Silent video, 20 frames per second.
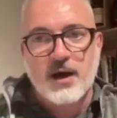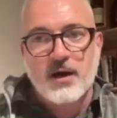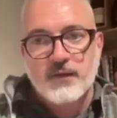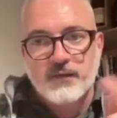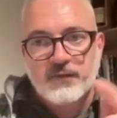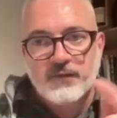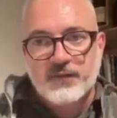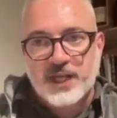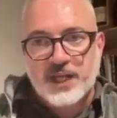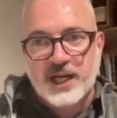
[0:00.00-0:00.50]

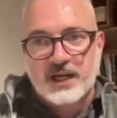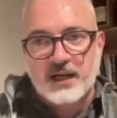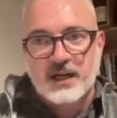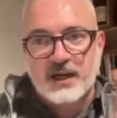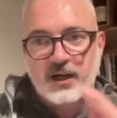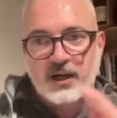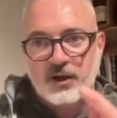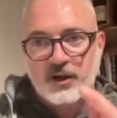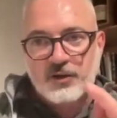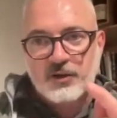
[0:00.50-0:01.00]
via
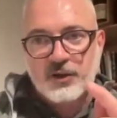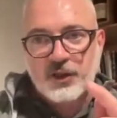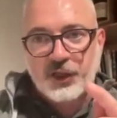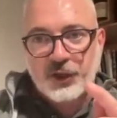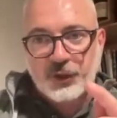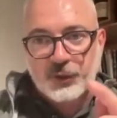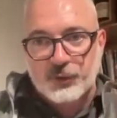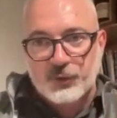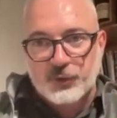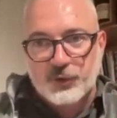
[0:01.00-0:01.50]

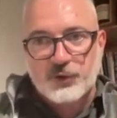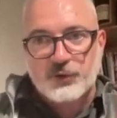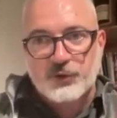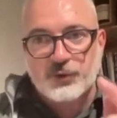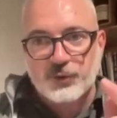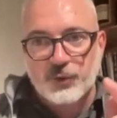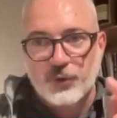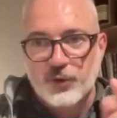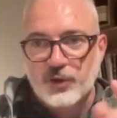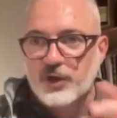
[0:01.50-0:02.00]
through the
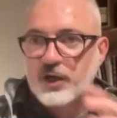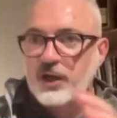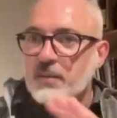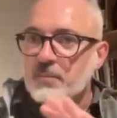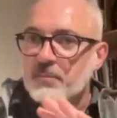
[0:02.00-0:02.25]
oak,